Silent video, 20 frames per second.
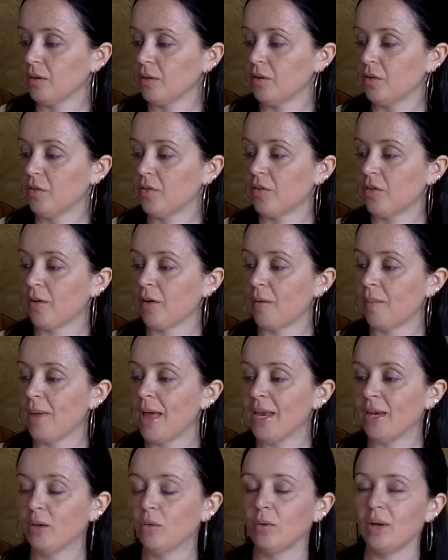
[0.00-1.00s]
You know, there are
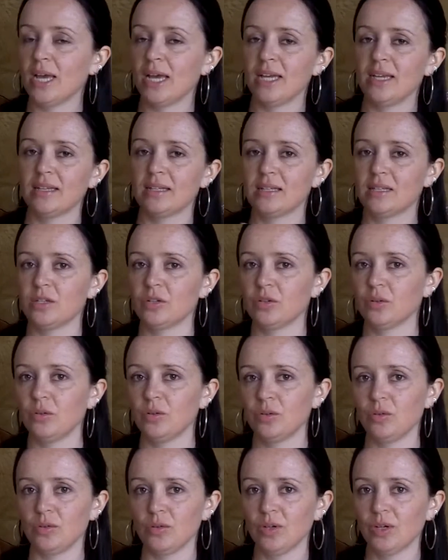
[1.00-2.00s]
many ways
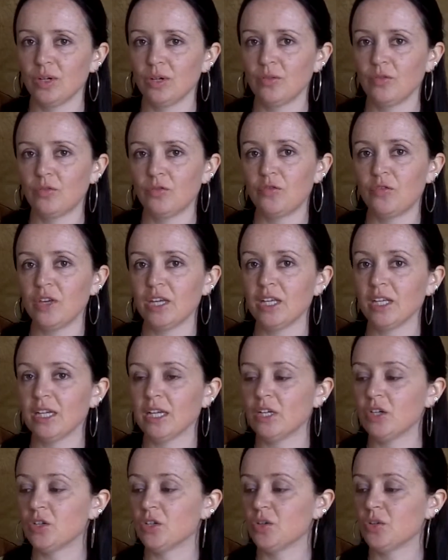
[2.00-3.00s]
to feel
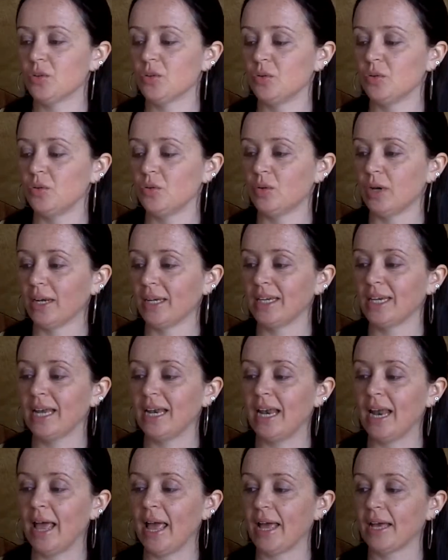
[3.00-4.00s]
into and
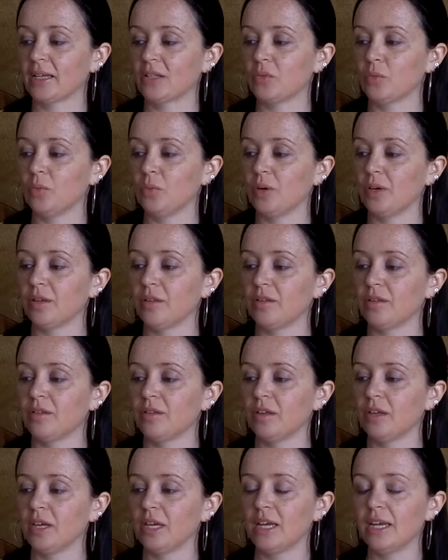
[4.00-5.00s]
connect with
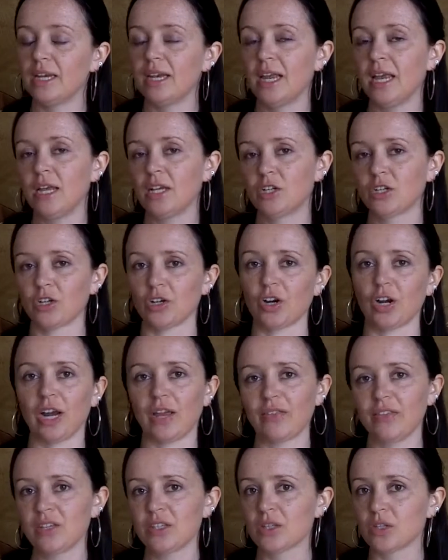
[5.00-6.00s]
nature,
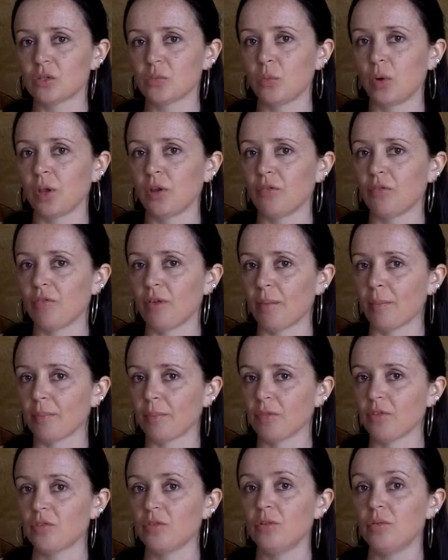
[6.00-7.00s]
and this is one of
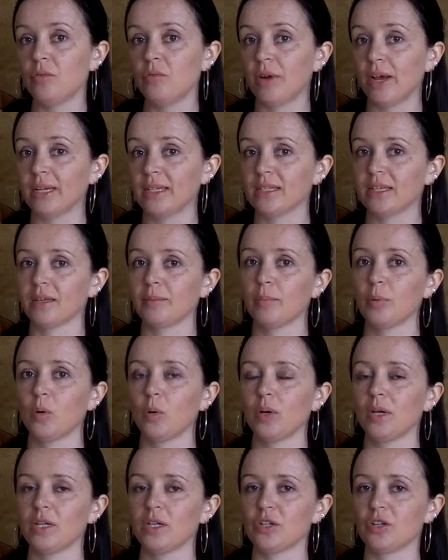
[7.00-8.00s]
them, through writing
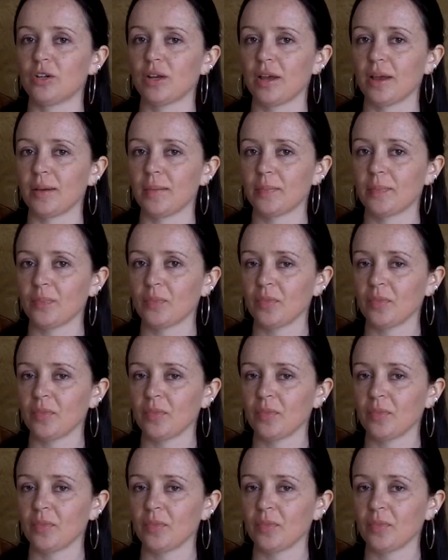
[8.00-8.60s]
poetry.